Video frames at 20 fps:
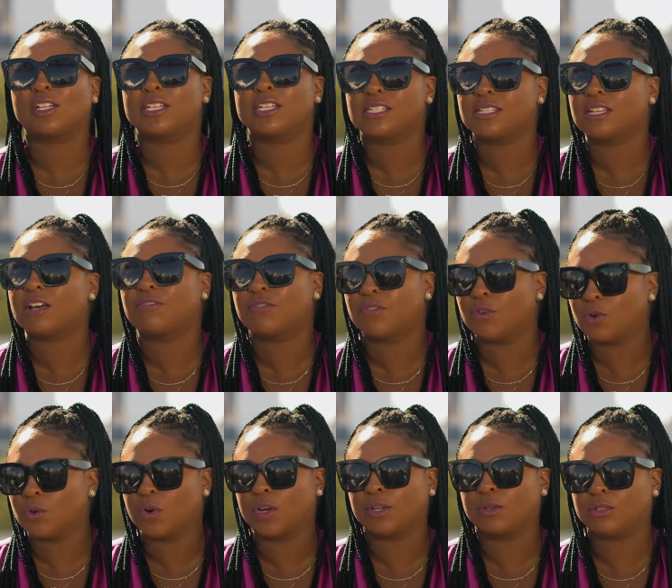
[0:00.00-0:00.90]
The early stuff
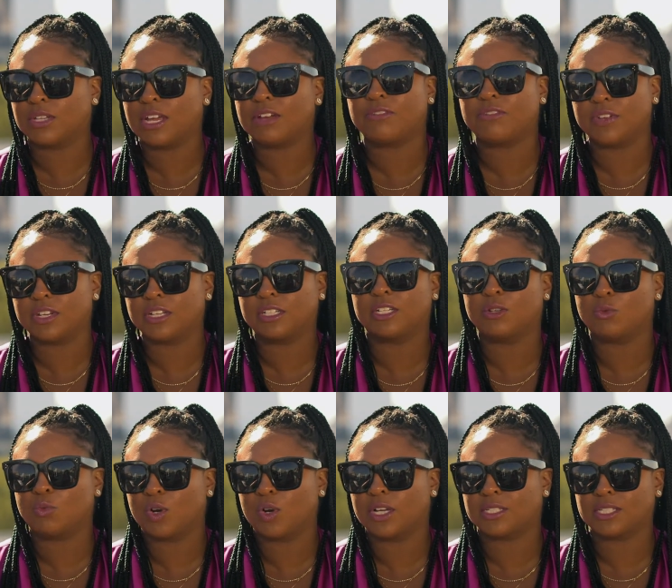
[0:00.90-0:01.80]
on definitely
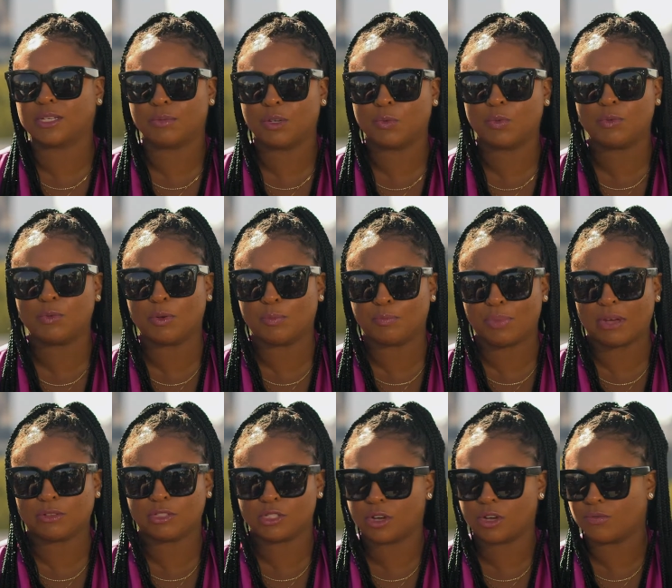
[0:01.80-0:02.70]
was. I mean, we would
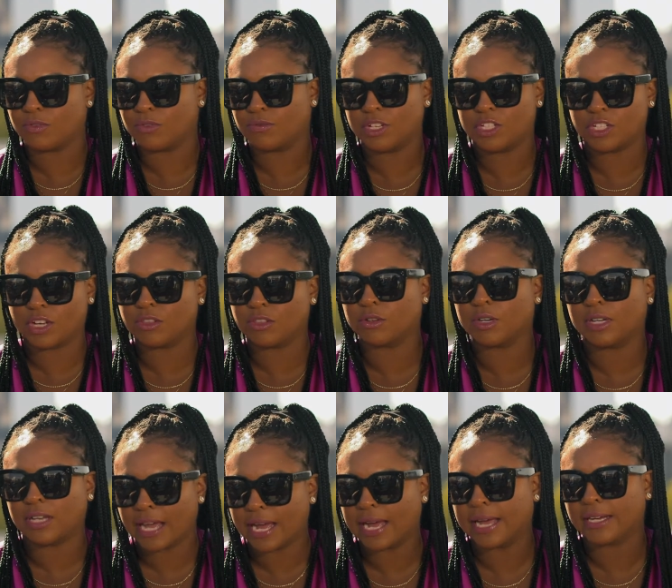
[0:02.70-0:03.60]
bounce off of each other a
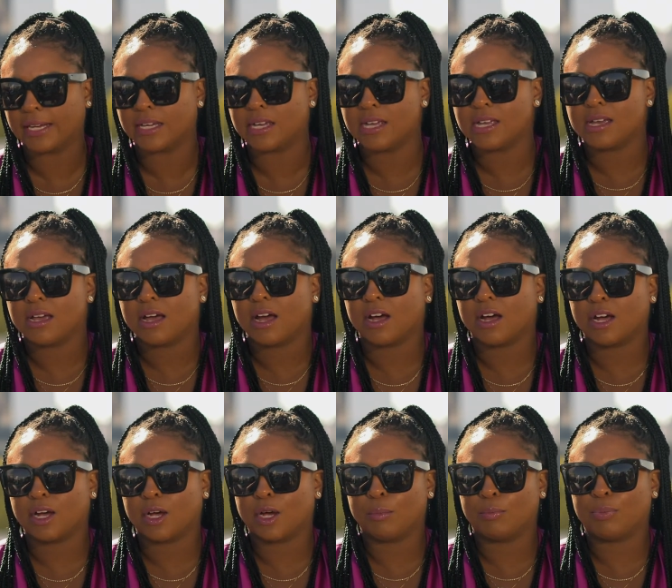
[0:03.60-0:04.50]
lot.
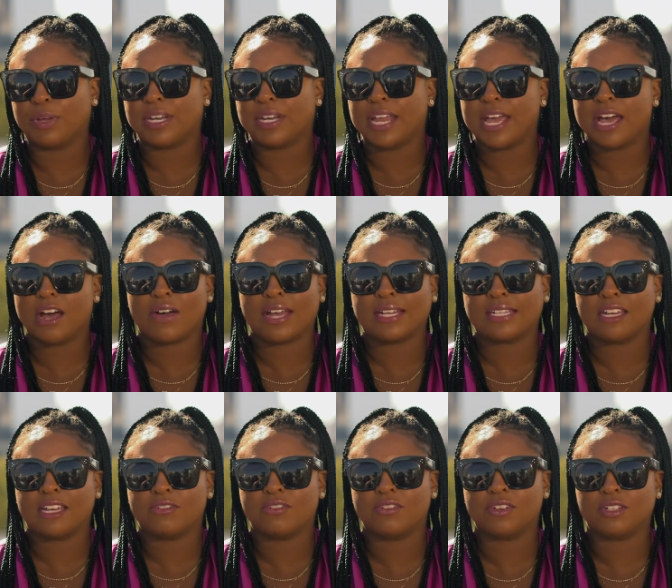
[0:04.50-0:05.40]
But now I
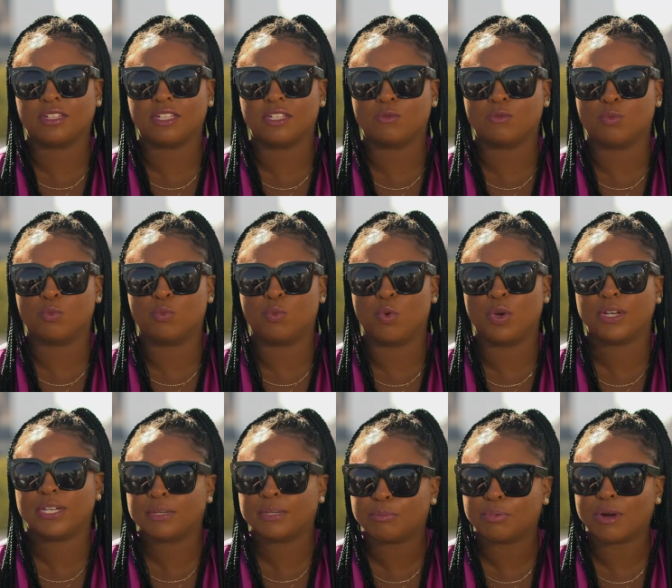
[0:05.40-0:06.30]
definitely
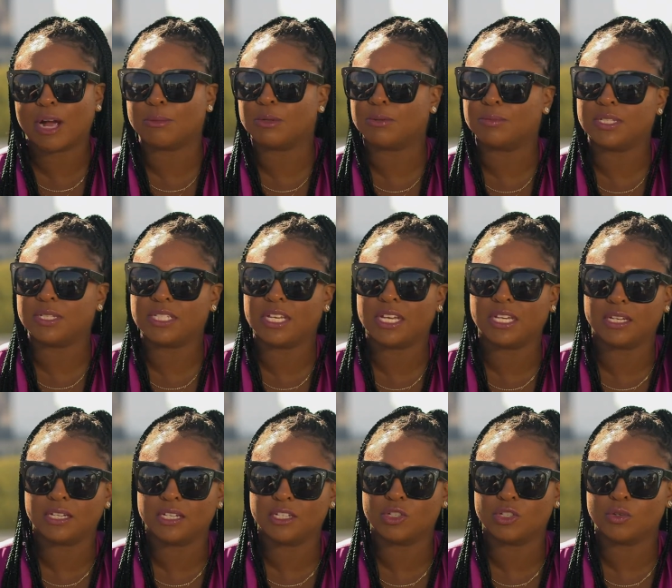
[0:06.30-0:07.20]
wouldn't probably take
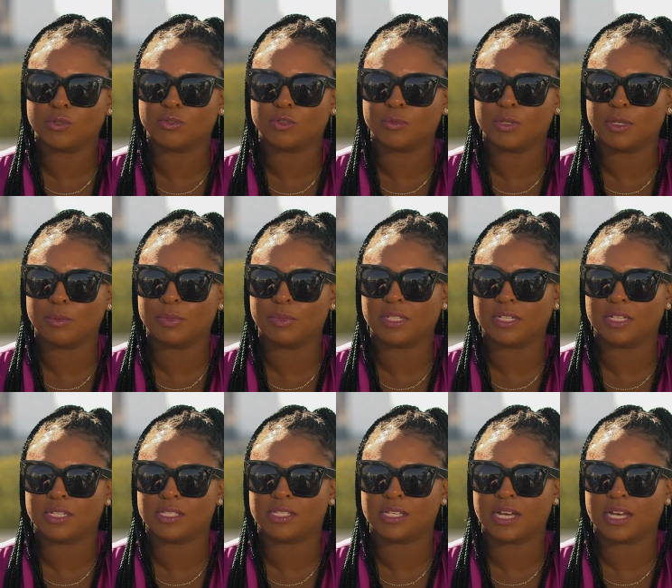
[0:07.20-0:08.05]
any jokes from him because